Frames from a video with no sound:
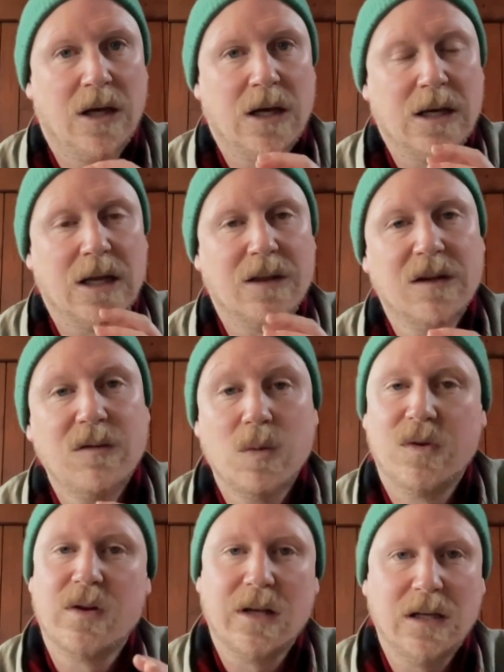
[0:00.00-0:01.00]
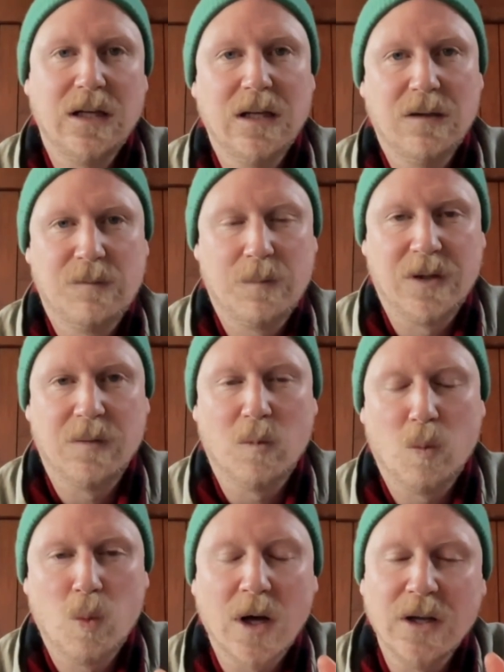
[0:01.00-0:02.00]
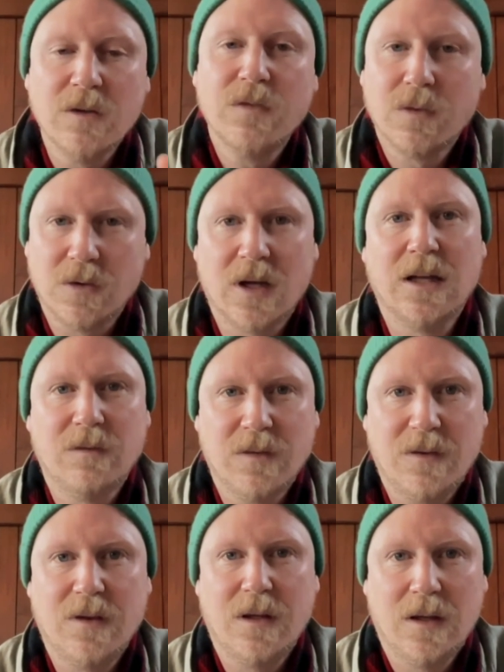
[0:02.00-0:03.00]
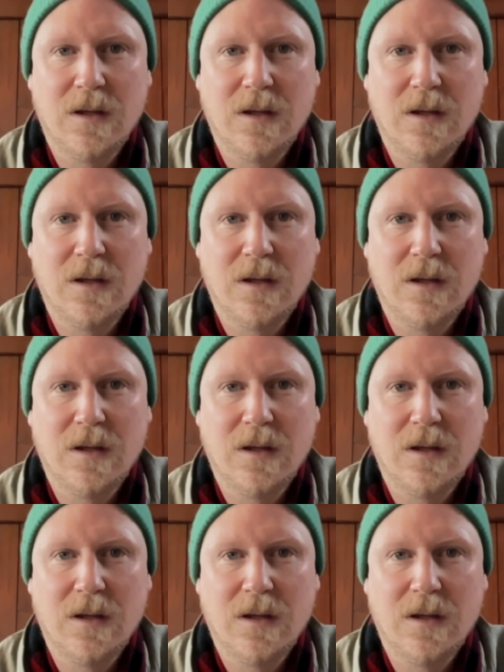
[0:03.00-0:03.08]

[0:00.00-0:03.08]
Now, this was naive, but wonderful naivety.